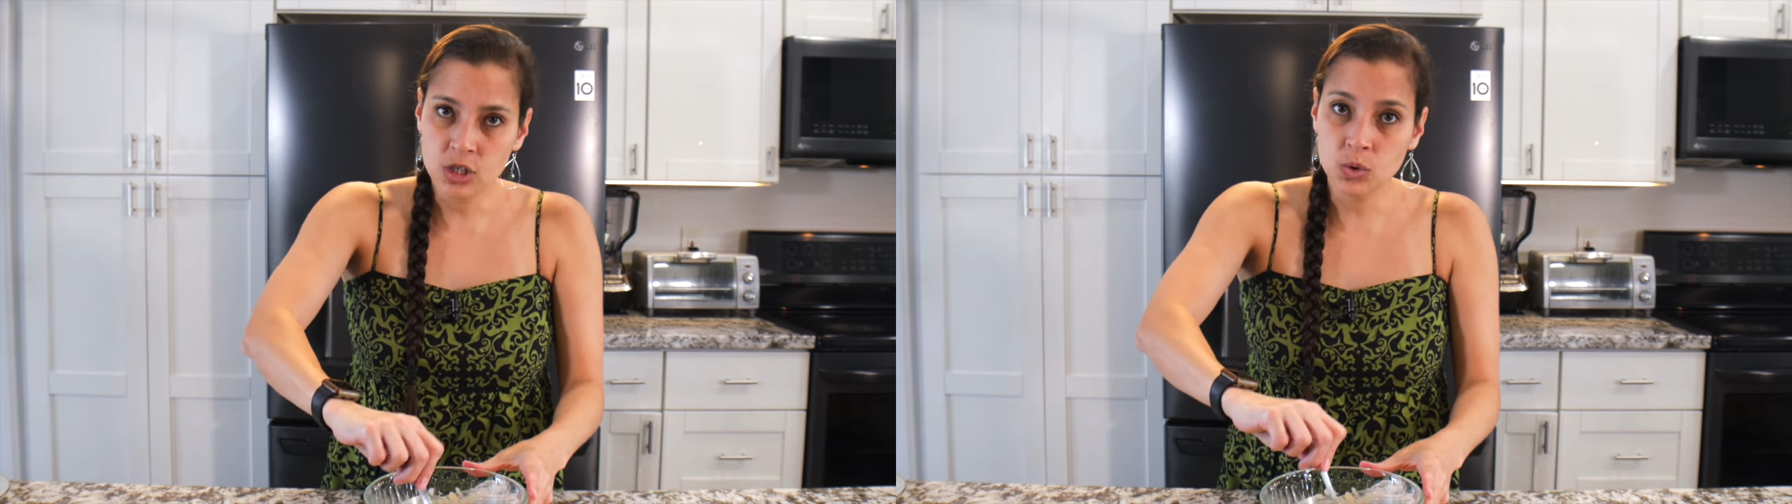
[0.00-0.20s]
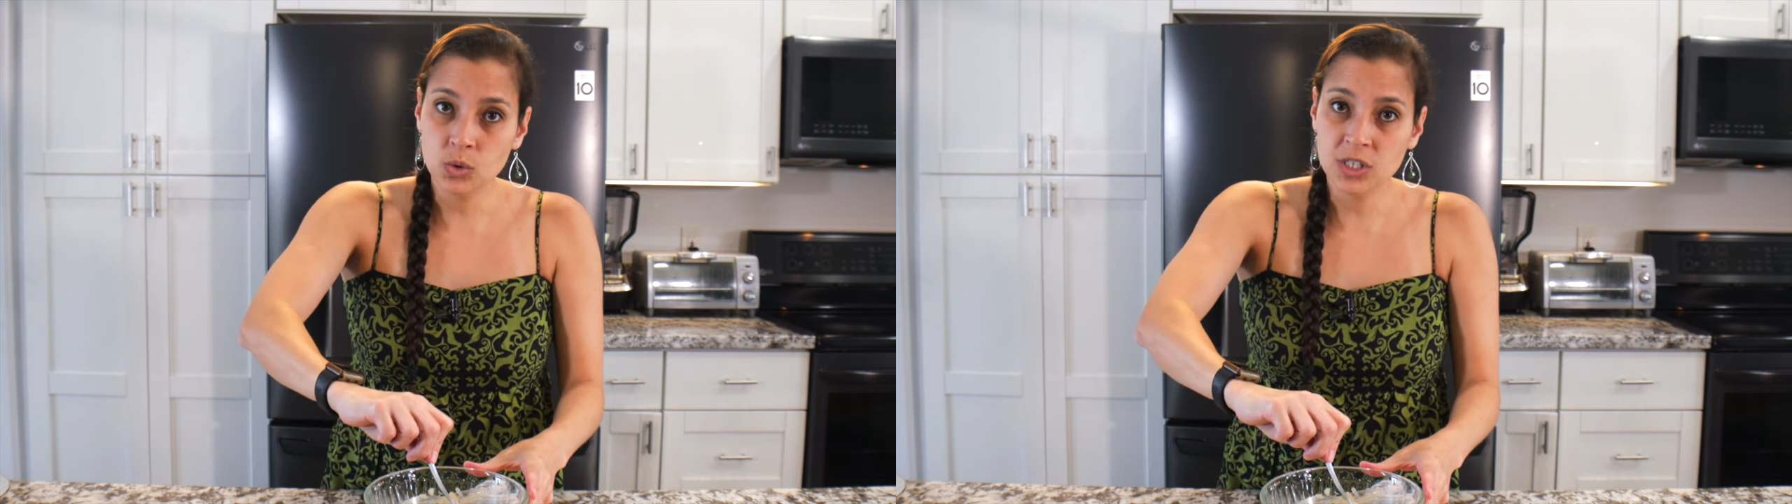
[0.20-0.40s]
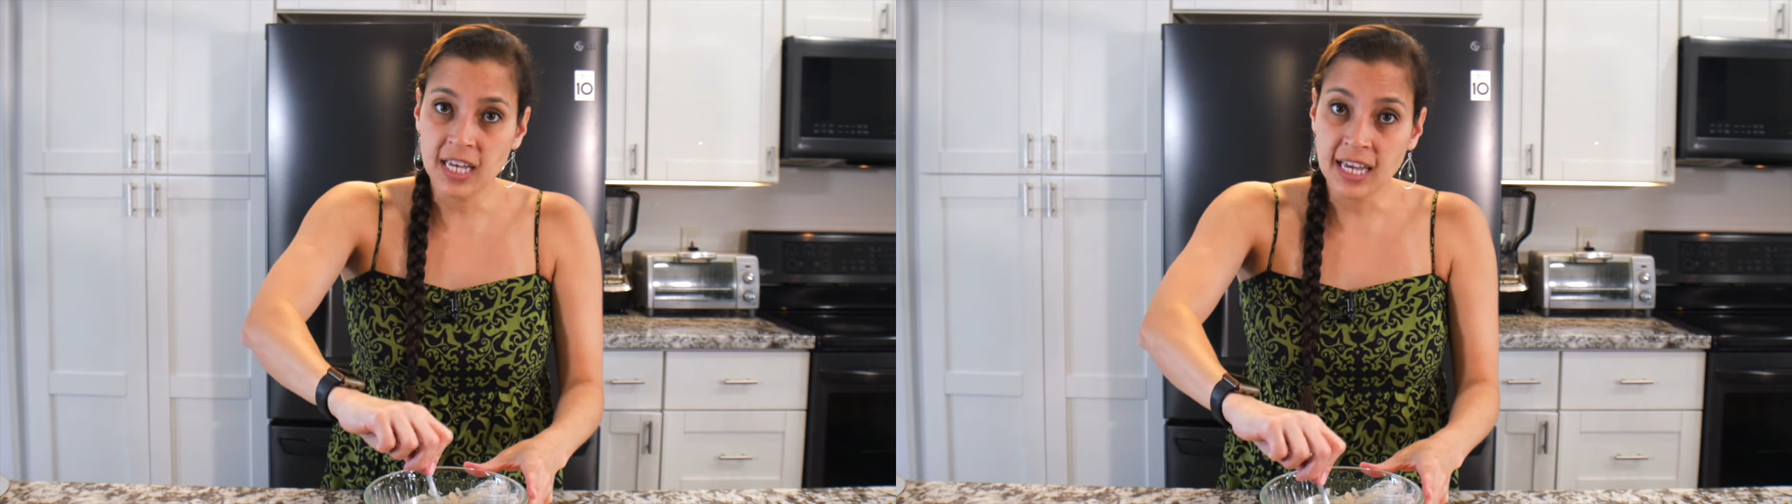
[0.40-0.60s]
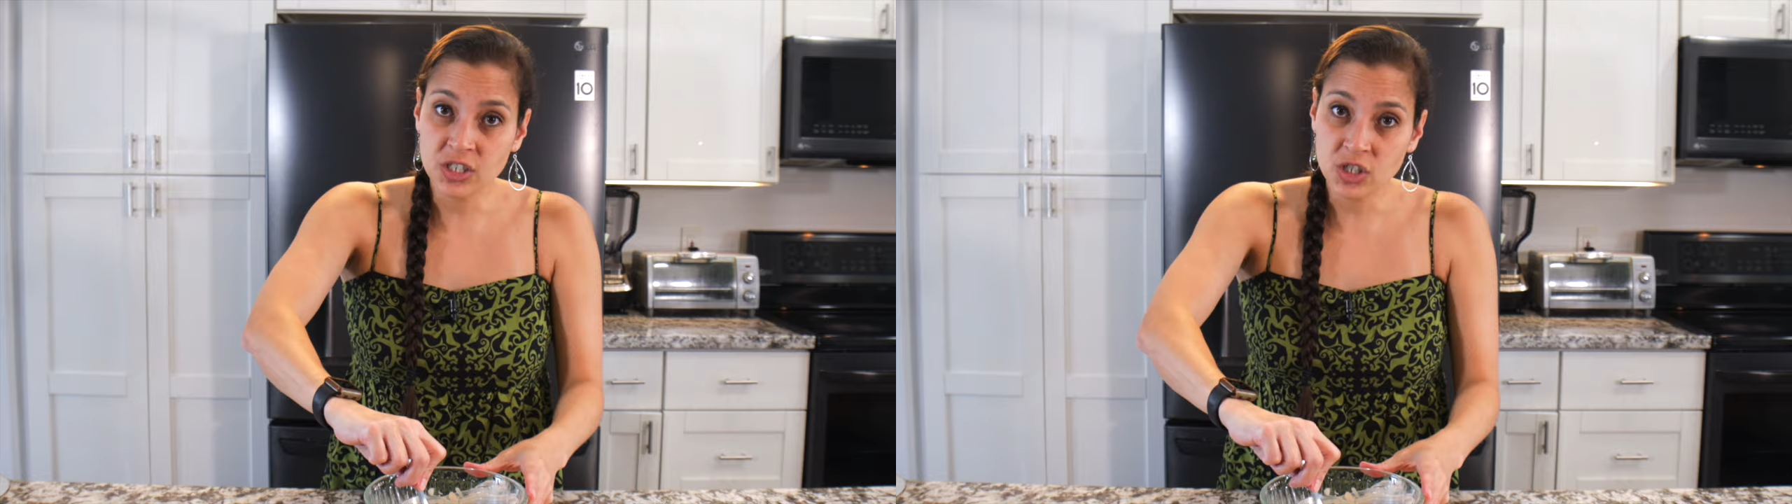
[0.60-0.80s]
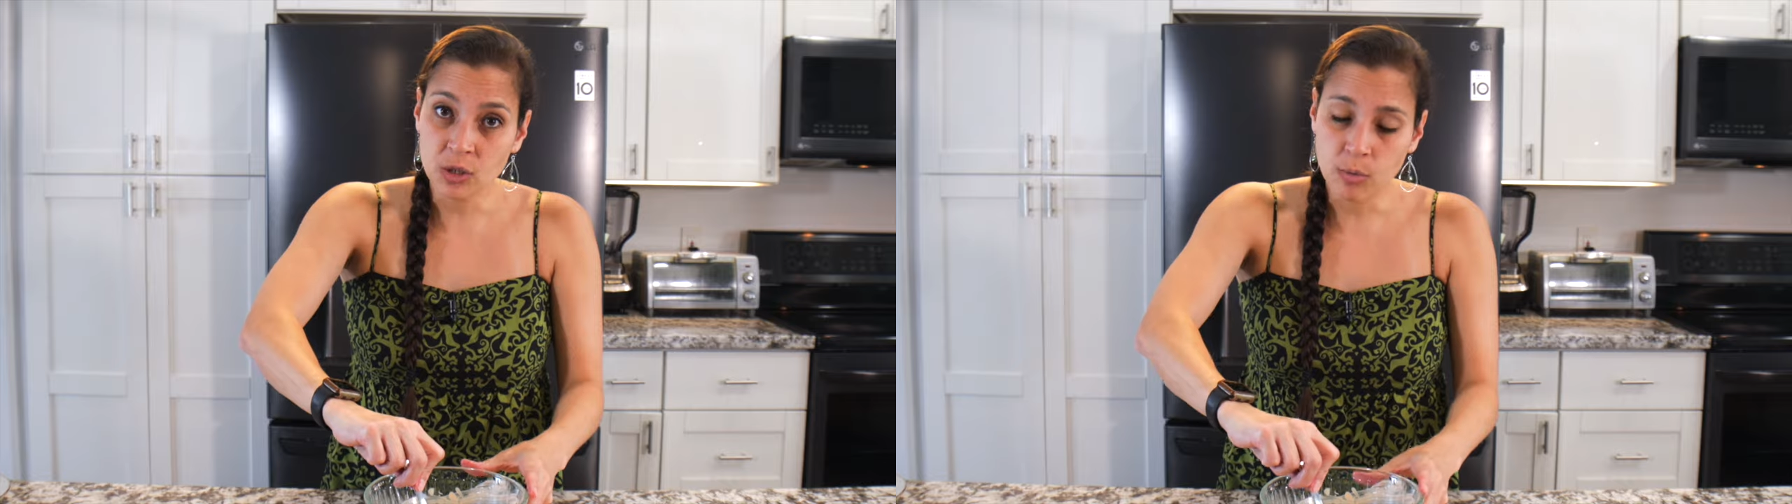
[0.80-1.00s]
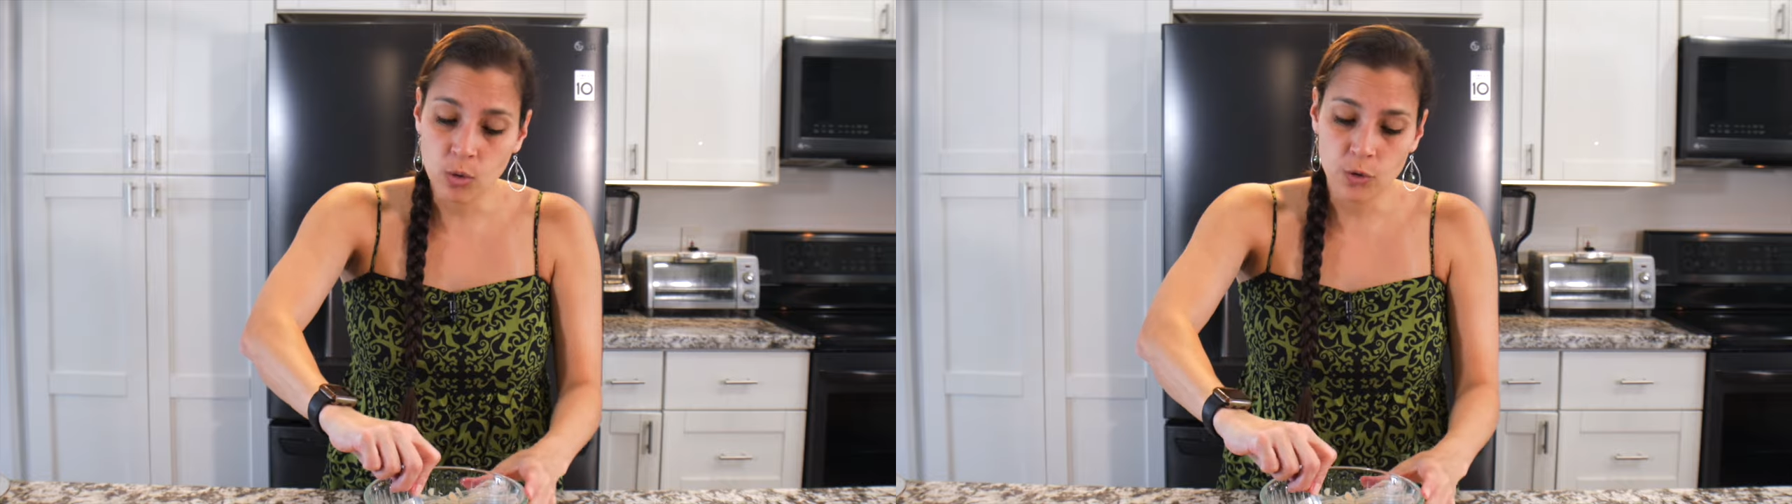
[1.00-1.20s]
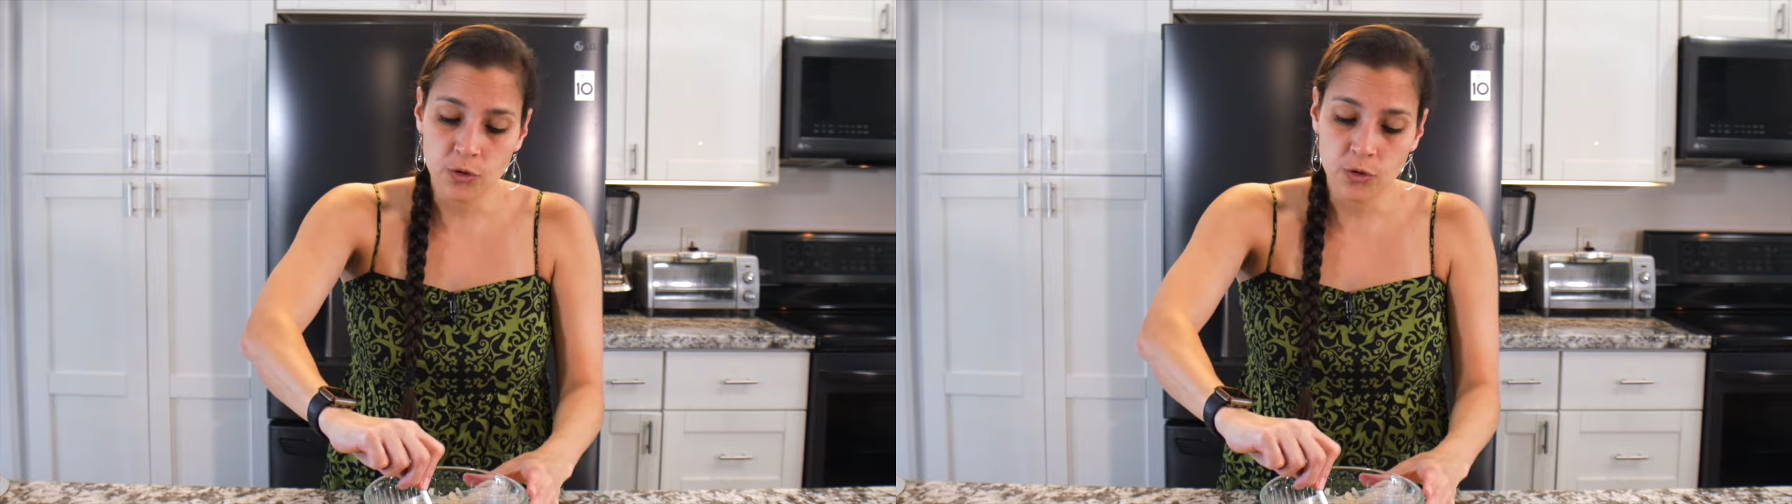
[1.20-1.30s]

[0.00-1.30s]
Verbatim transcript: use the edge of the bowl